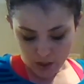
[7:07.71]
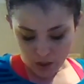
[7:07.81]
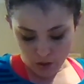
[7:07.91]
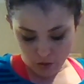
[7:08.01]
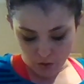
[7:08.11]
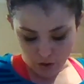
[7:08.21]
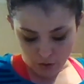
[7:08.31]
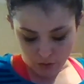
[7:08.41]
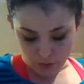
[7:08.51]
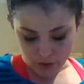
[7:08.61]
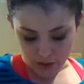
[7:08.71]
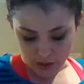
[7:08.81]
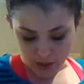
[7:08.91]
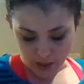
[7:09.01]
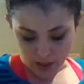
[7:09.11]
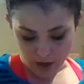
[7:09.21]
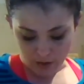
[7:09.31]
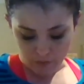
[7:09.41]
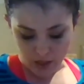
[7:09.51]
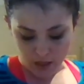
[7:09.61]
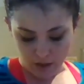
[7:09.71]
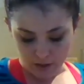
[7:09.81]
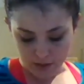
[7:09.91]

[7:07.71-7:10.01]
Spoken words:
your goal is to kind of have the